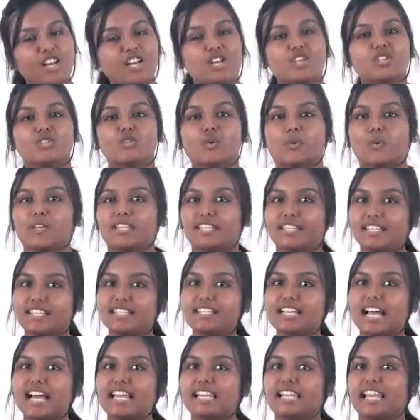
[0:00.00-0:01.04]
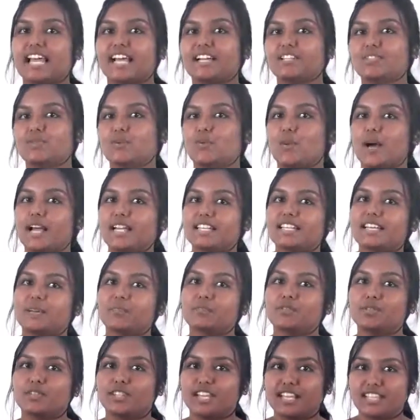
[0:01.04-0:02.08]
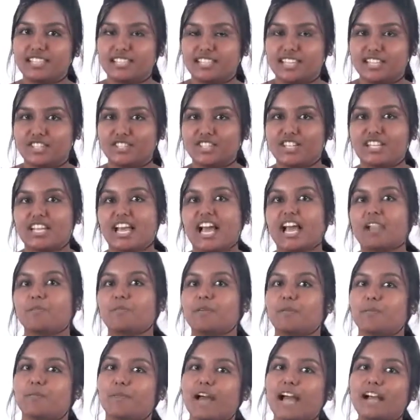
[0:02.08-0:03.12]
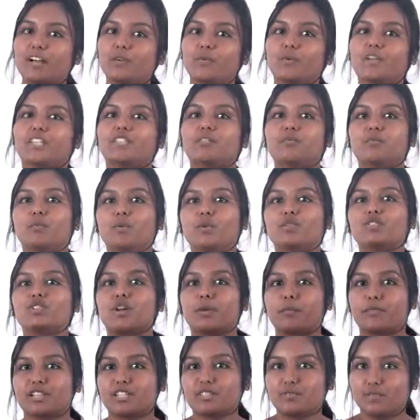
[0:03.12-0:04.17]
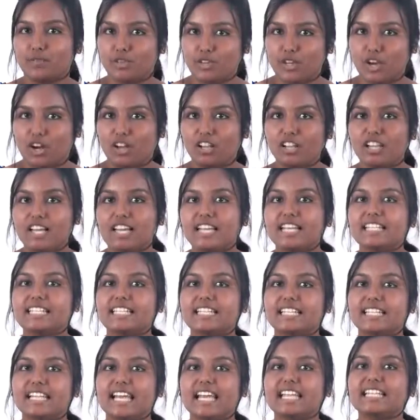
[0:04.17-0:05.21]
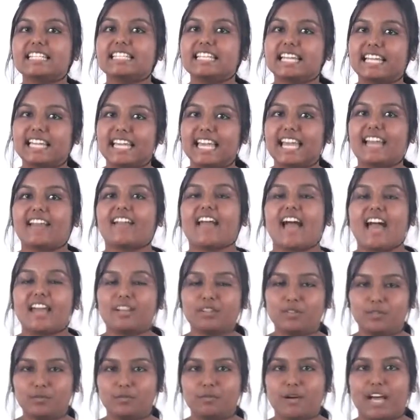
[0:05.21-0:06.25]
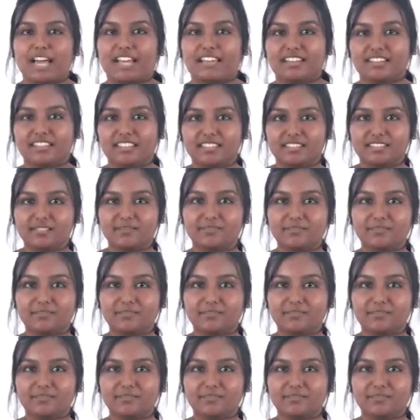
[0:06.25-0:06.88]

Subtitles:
So with this, I'd like to wind up today's session. I'll be back with more topics for you all. Till then, take care and goodbye.